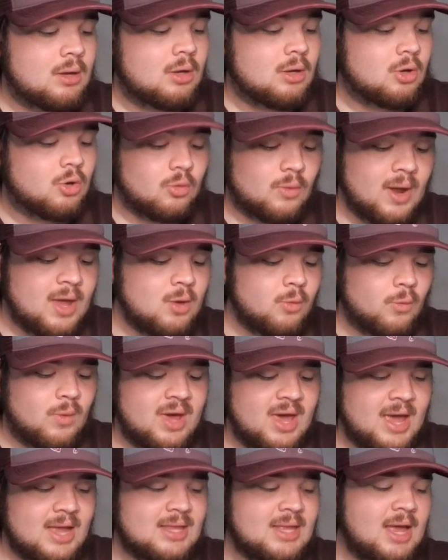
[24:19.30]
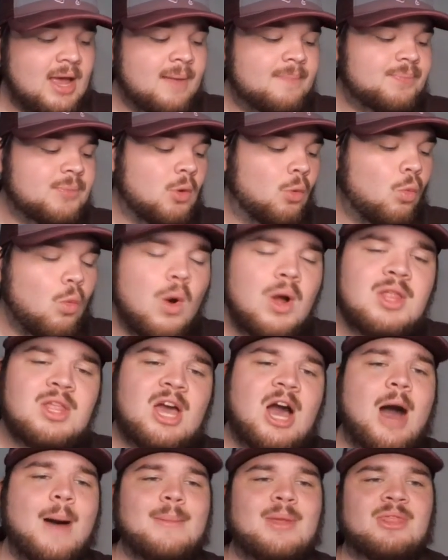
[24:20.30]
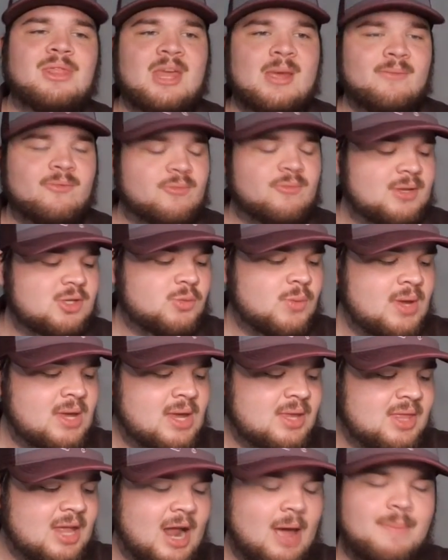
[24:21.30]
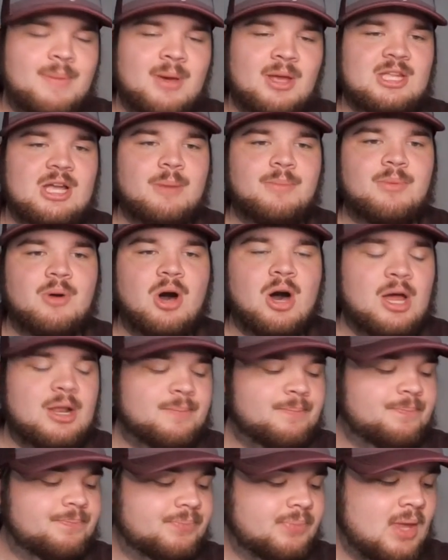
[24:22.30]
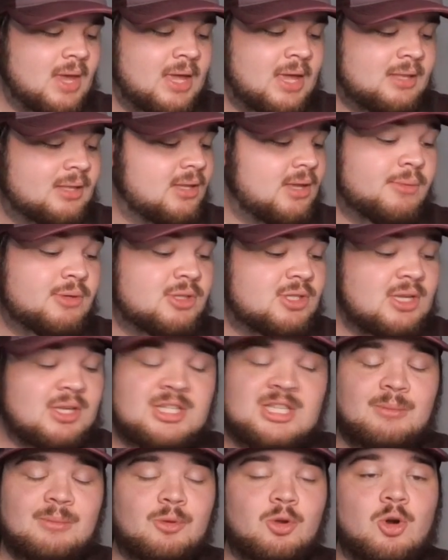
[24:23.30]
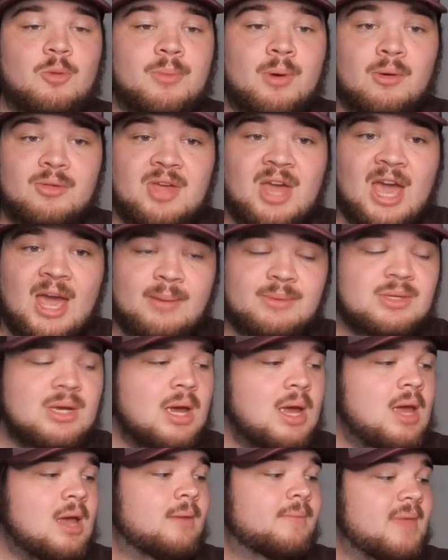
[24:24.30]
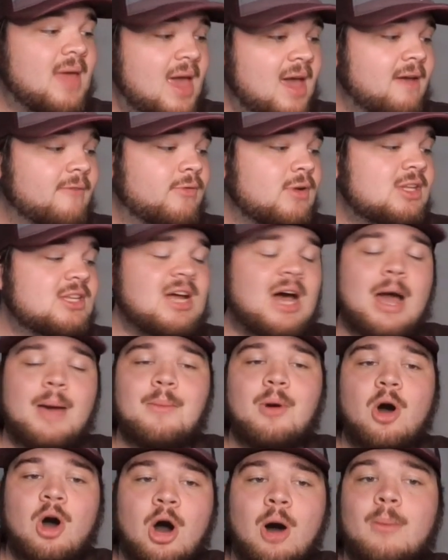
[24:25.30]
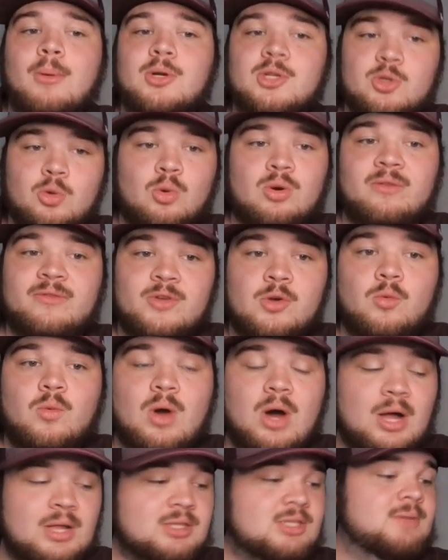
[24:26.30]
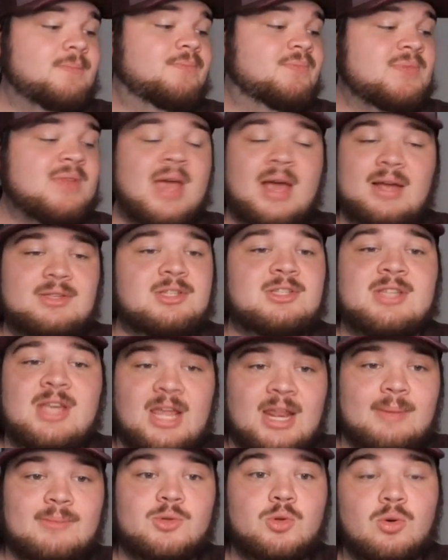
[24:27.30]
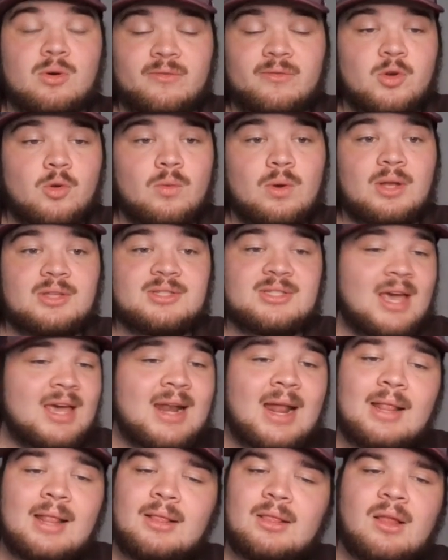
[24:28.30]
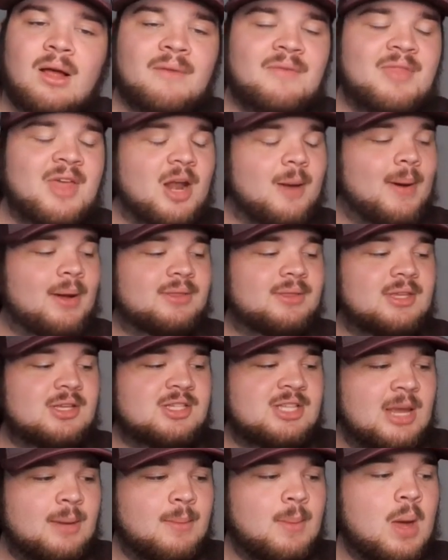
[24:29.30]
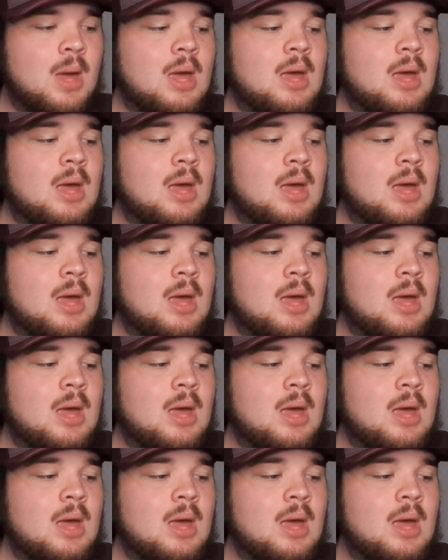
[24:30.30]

Great win. One common theme from this weekend that I picked up on, and it was similar in both games, every time Auburn scored a few runs, Texas A&M scored a few runs, and I love that about this team.